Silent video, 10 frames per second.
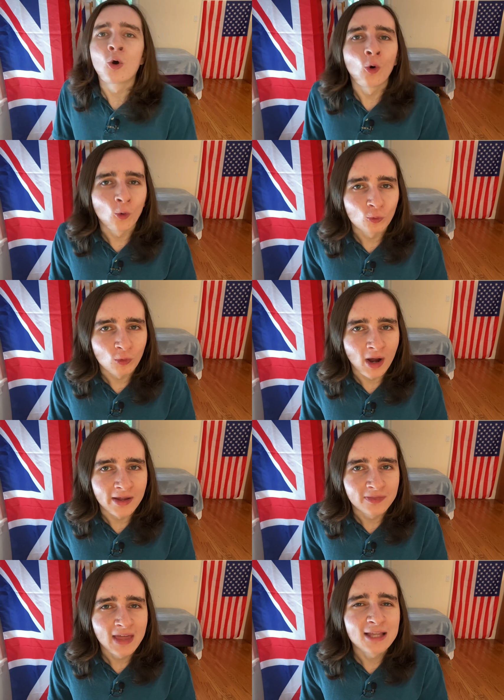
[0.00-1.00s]

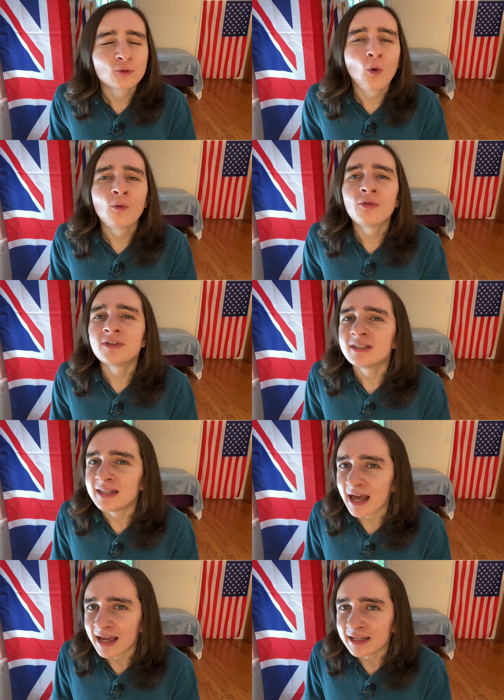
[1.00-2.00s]
Alright, that's all for
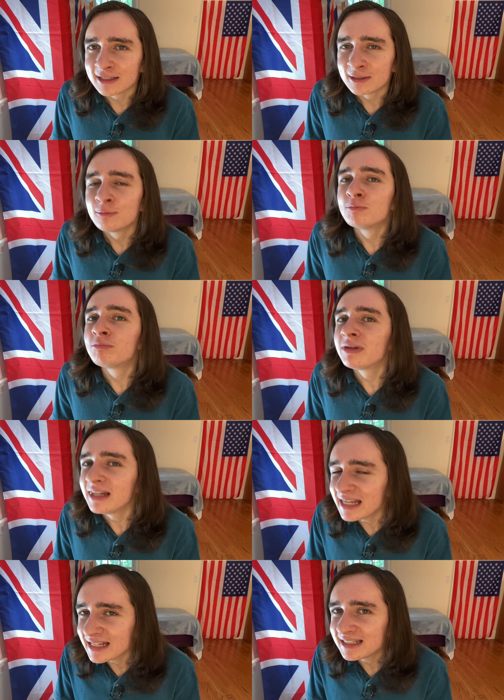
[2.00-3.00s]
today.
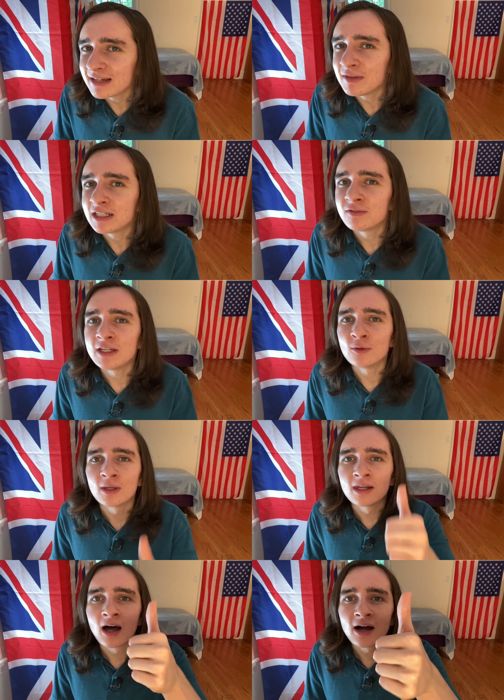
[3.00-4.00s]
Please give this video
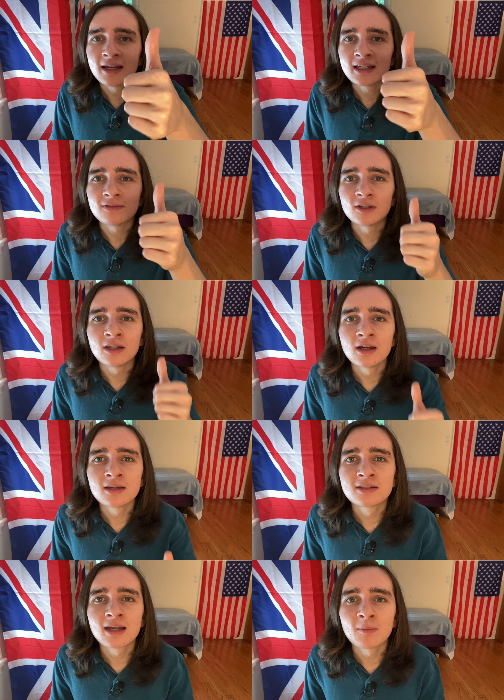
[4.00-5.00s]
a like if you
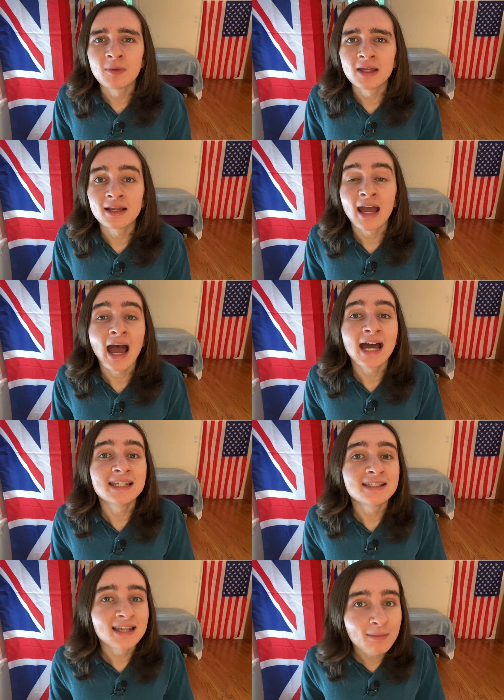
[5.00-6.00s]
learned something,
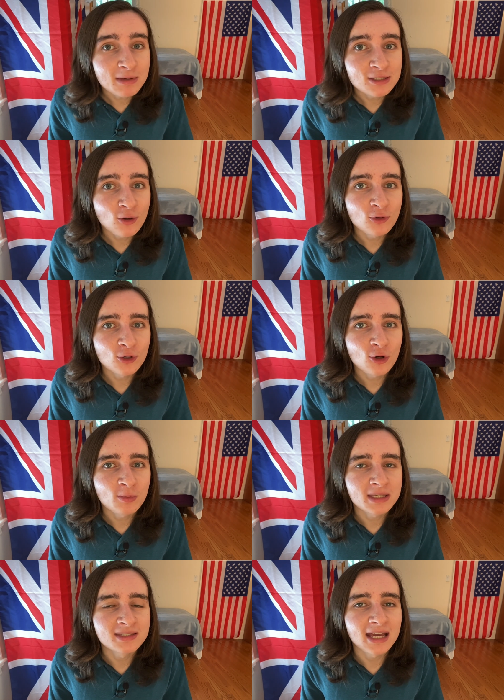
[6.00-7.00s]
and let me know in the
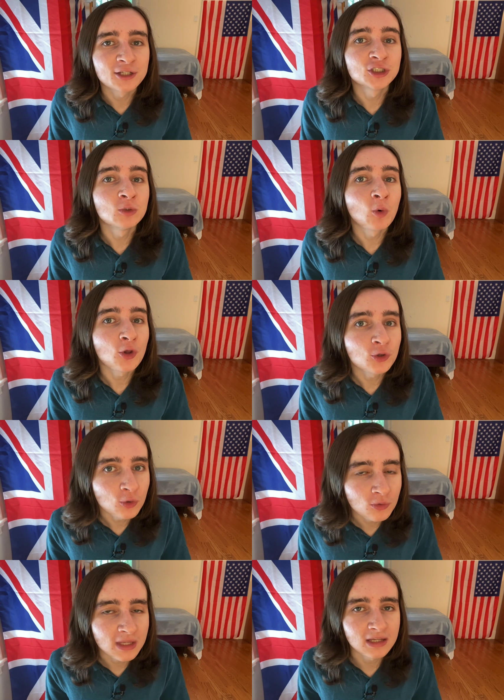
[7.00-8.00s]
comments section what
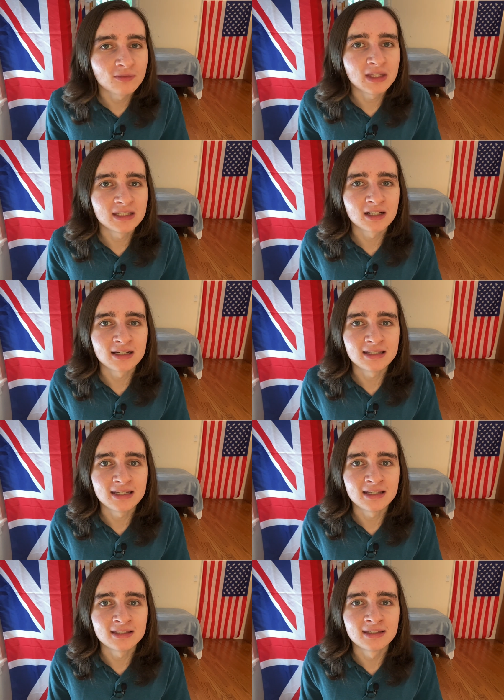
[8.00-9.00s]
you think of these
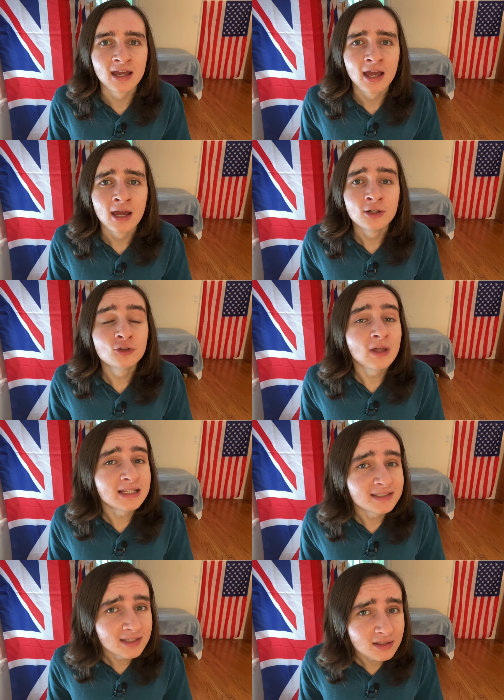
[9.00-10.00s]
ideas. Do they
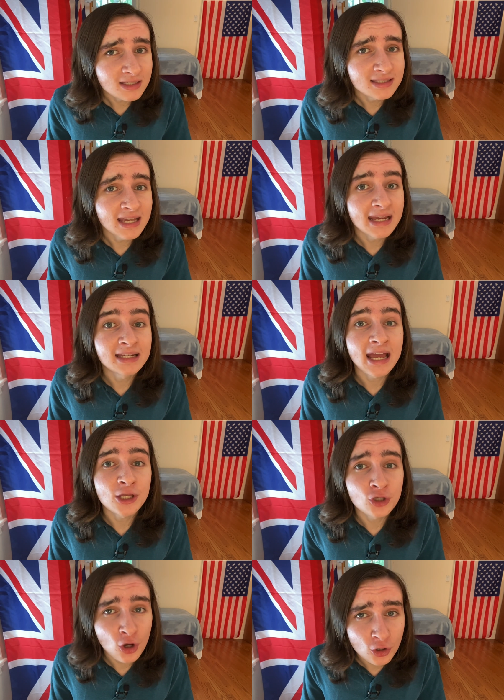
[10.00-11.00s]
still contain
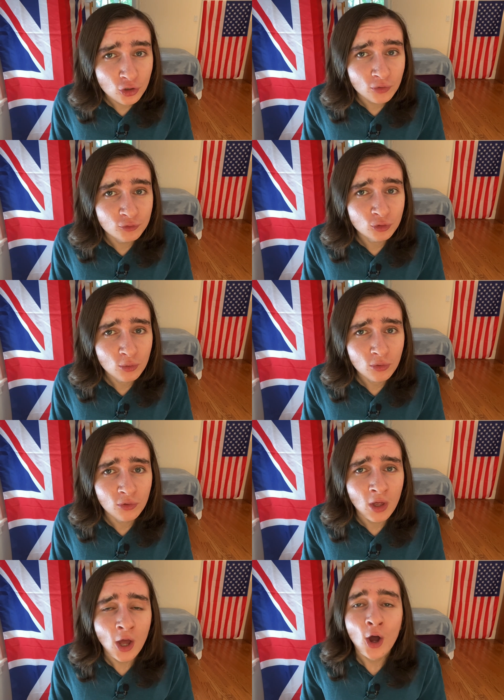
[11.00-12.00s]
a kernel of
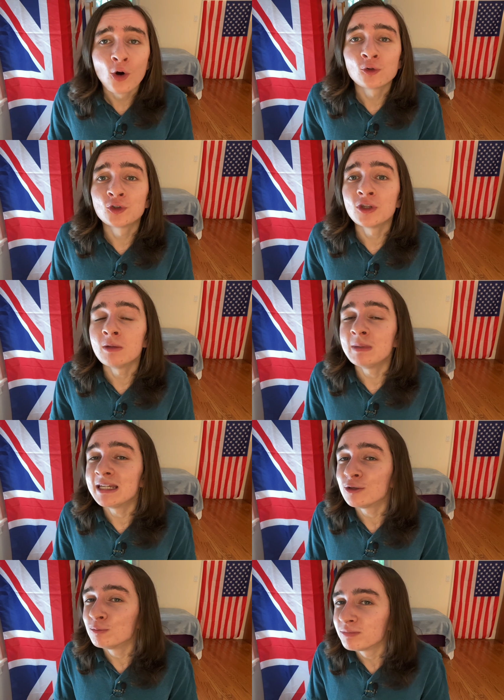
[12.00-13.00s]
truth, or should they be
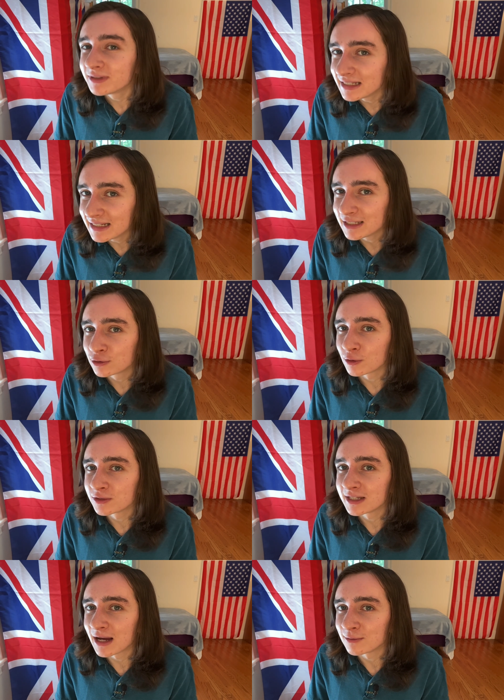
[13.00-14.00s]
completely
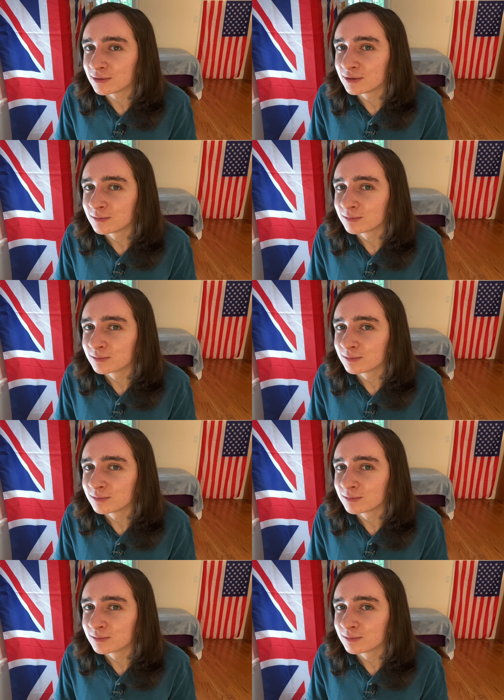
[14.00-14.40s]
tossed out?